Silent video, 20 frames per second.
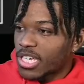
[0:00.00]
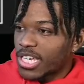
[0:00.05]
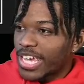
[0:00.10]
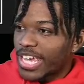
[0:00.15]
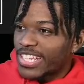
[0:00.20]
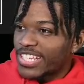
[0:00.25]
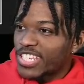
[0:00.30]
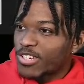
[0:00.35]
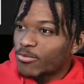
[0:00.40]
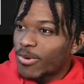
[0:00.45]

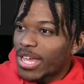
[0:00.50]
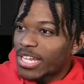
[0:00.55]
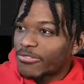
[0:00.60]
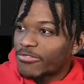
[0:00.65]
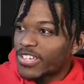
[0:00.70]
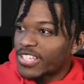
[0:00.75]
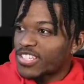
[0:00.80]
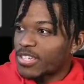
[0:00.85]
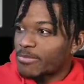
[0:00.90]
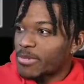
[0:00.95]
It's
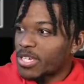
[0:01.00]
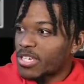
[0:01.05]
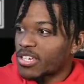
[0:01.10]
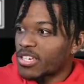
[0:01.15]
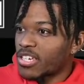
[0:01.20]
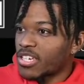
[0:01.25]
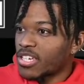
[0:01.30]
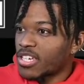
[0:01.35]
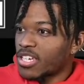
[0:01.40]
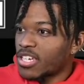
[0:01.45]
irrelevant to me.
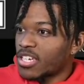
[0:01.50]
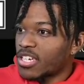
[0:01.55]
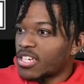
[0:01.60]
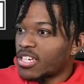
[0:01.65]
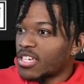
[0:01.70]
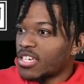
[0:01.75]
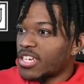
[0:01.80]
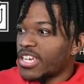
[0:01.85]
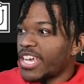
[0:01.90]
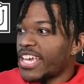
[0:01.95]

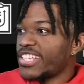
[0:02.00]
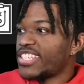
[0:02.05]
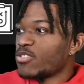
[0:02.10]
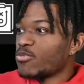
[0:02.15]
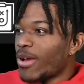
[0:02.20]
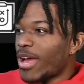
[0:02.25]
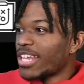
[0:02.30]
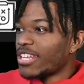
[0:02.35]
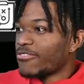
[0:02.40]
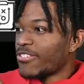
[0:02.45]
It's
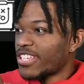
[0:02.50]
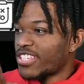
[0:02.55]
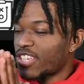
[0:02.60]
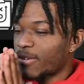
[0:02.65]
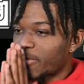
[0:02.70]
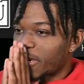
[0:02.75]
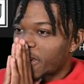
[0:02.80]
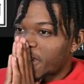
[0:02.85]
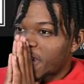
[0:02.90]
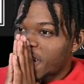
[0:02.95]
irrelevant to
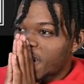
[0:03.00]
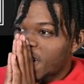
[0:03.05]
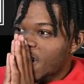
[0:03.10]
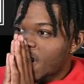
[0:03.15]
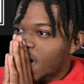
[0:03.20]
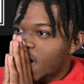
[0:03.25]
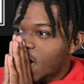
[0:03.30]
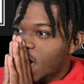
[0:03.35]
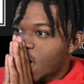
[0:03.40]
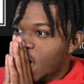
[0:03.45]
me.
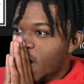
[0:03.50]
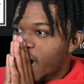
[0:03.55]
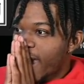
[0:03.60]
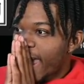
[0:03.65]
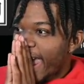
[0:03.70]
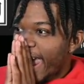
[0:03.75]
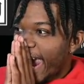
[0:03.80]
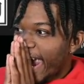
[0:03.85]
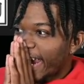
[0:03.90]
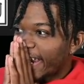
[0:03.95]

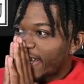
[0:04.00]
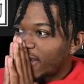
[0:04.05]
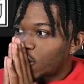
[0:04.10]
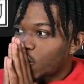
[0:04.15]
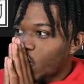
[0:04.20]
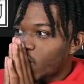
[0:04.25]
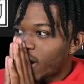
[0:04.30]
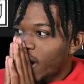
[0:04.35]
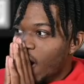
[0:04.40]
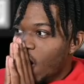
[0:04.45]

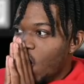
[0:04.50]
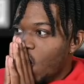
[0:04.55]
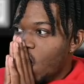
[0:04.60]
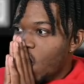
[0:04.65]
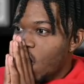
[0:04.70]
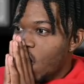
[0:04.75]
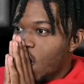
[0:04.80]
82 and 0.